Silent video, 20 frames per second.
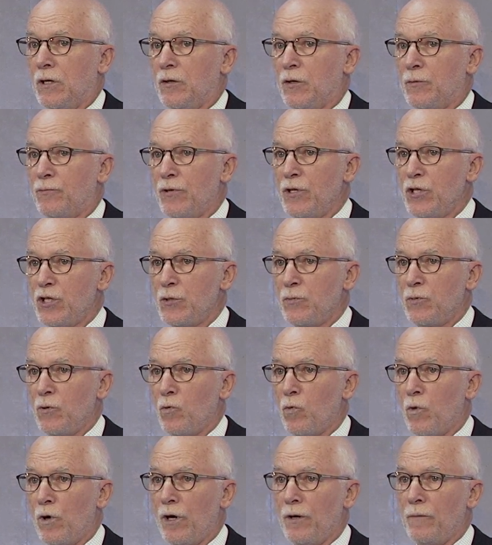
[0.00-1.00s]
The
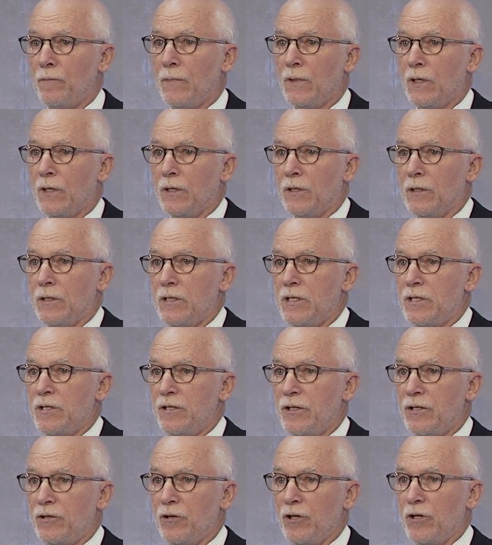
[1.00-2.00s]
principal one is
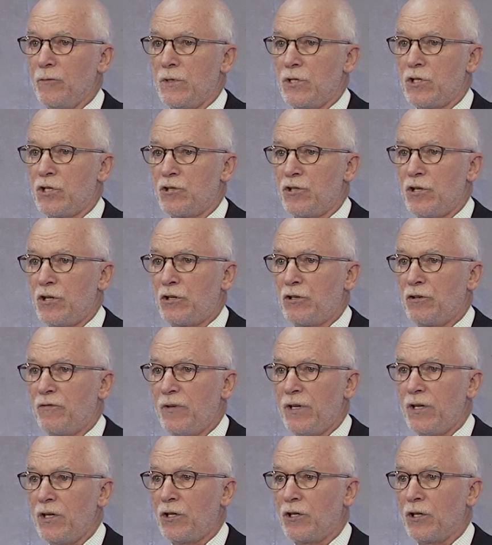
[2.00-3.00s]
that economists think of
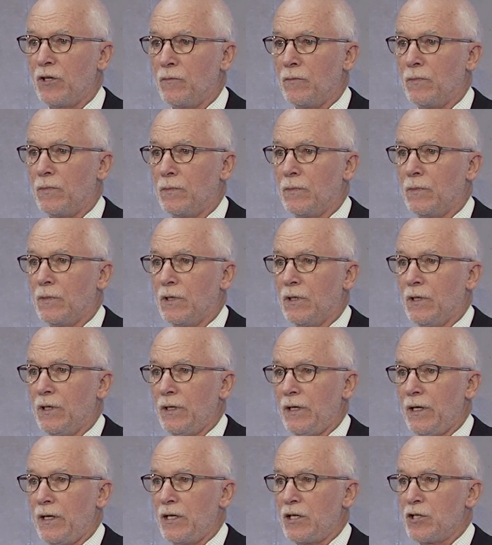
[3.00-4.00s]
income
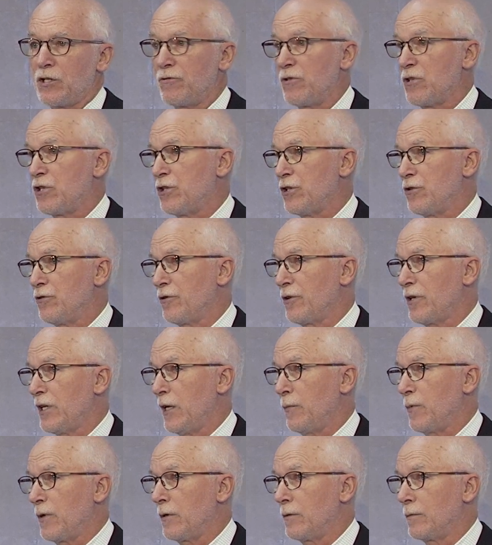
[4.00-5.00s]
as the return on
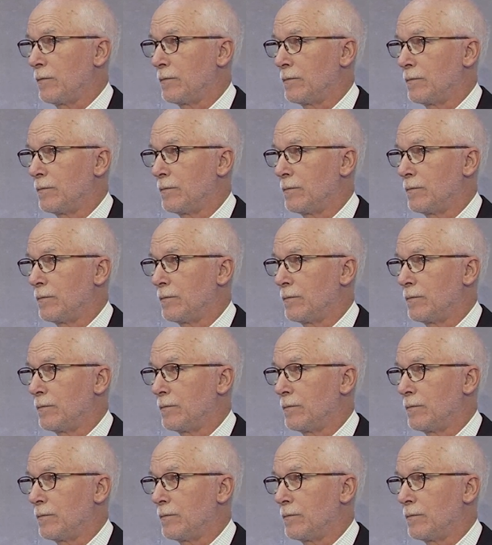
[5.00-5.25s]
capital.